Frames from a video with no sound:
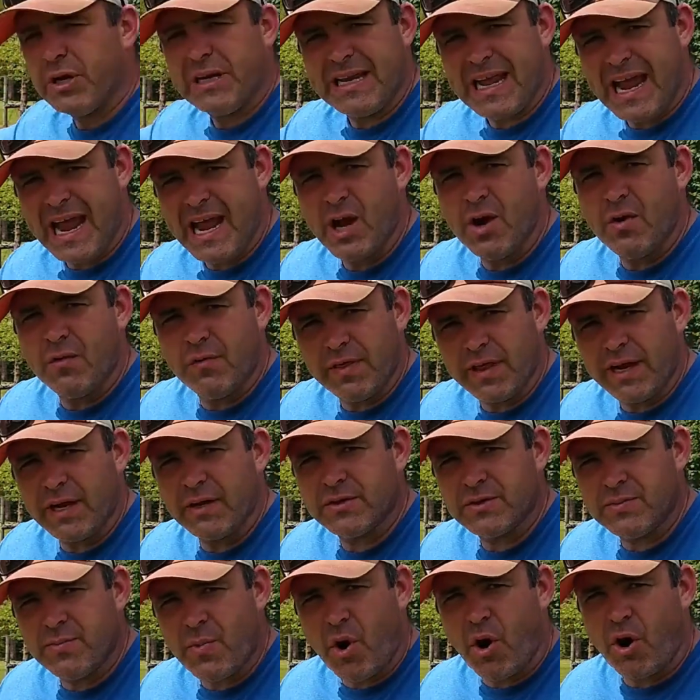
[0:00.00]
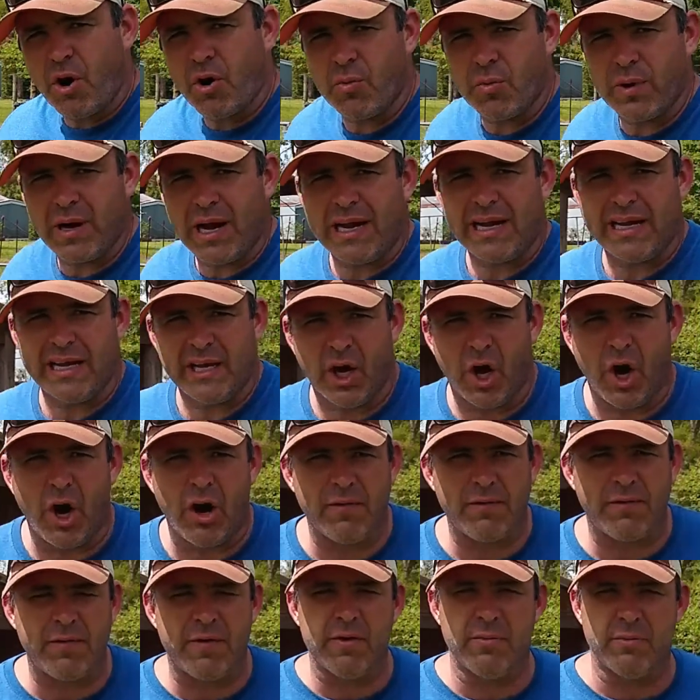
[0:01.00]
a gate over there tomorrow when I get
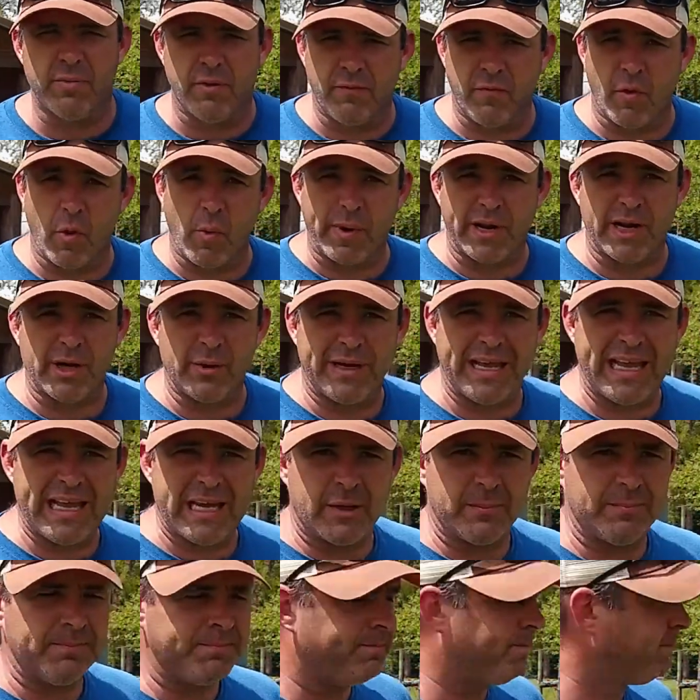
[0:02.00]
off before we go get them,